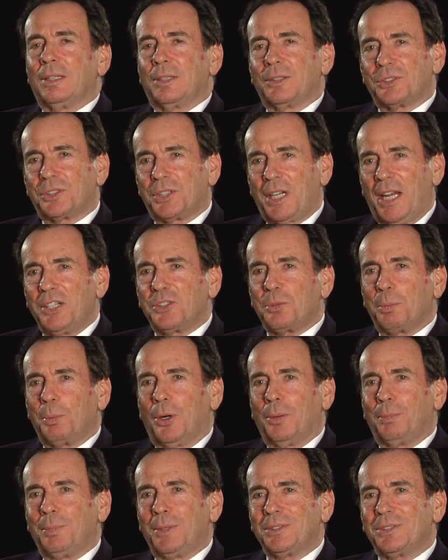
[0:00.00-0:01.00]
A state's
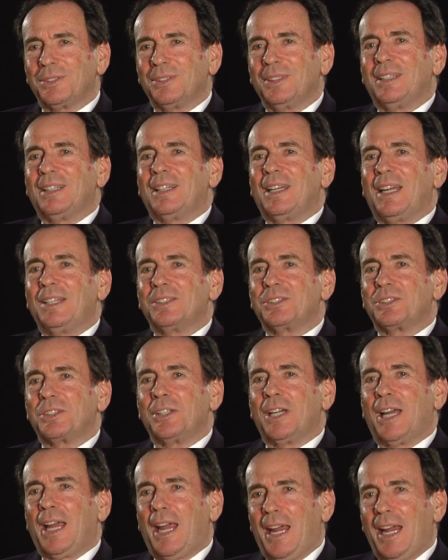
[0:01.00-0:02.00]
purpose is
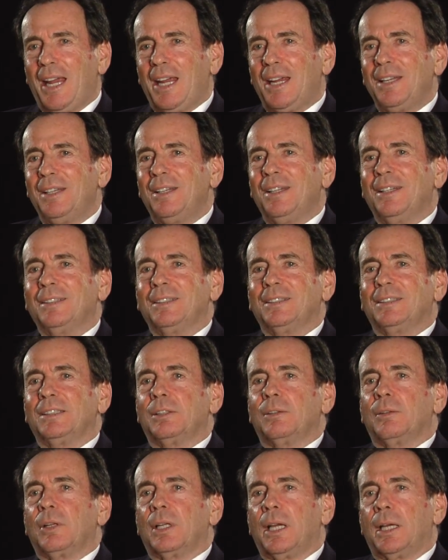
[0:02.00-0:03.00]
to aid
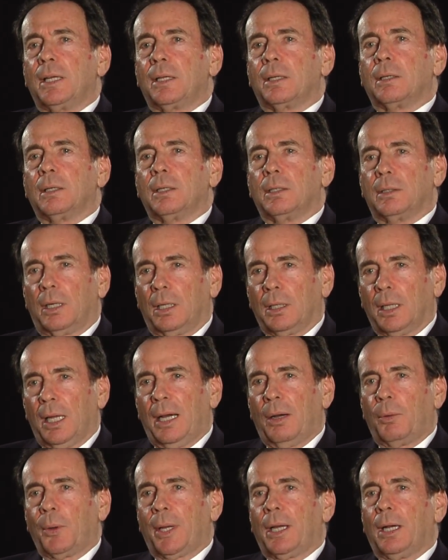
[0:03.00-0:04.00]
in
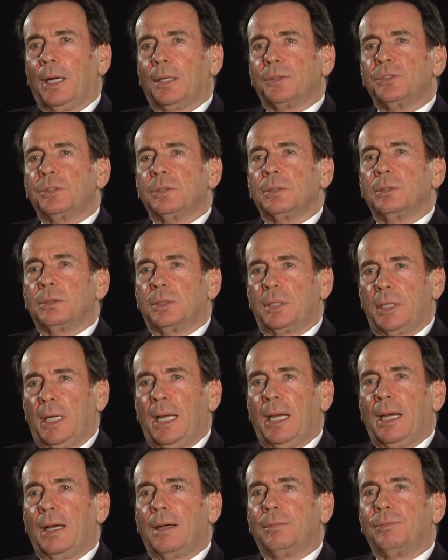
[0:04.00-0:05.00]
allowing us to
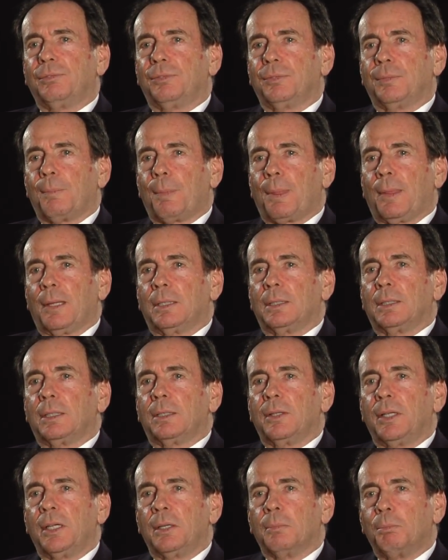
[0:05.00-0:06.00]
have
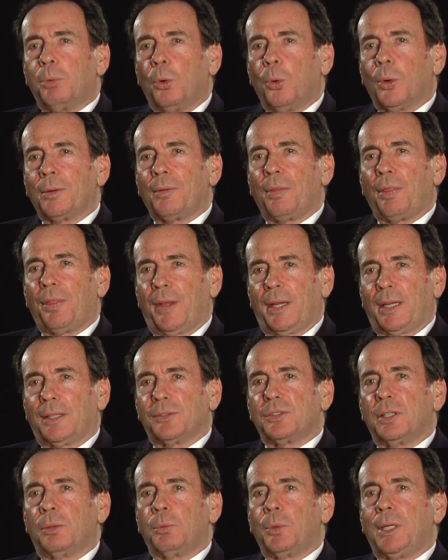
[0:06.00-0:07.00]
the important
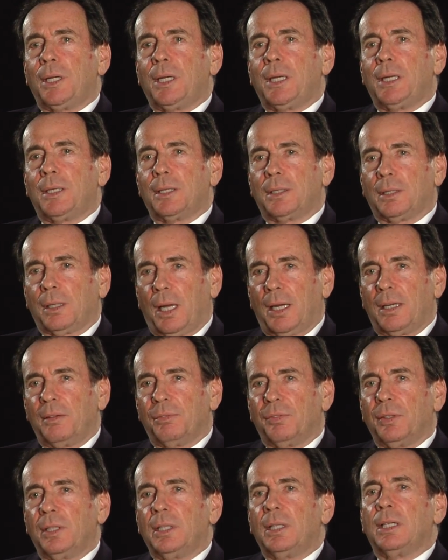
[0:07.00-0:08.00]
things that we need in
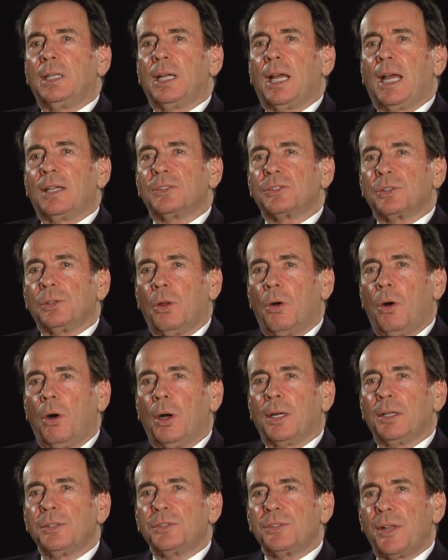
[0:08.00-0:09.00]
life. As
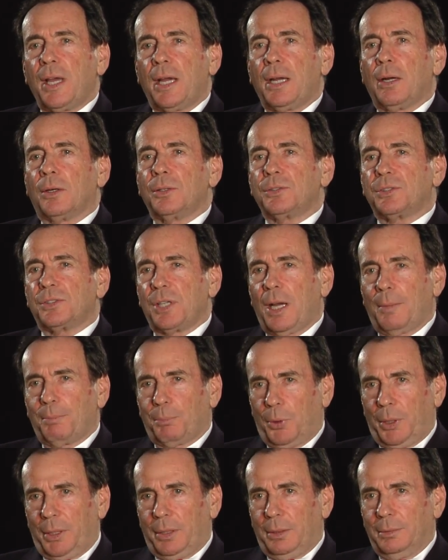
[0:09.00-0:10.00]
long as they are
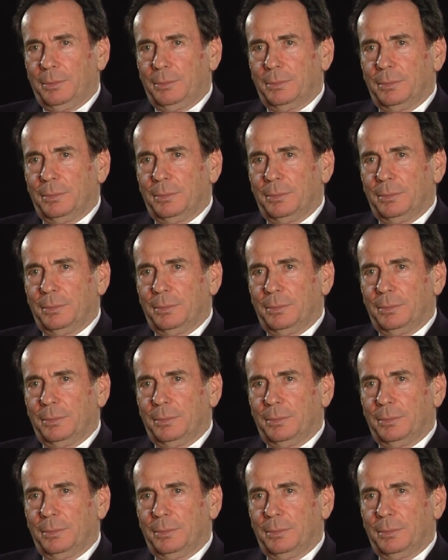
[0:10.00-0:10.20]
separate,